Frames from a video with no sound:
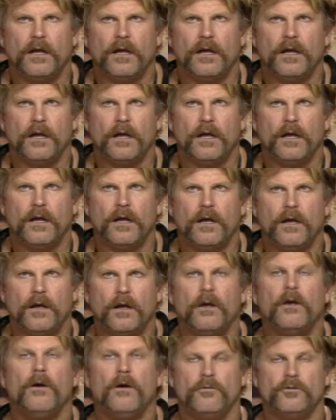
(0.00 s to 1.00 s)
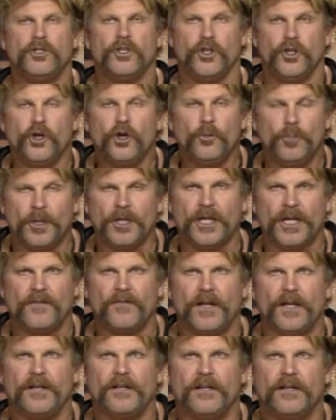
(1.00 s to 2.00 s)
believes that. Do you
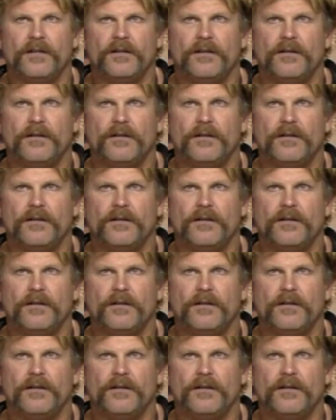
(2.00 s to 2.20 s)
believe it?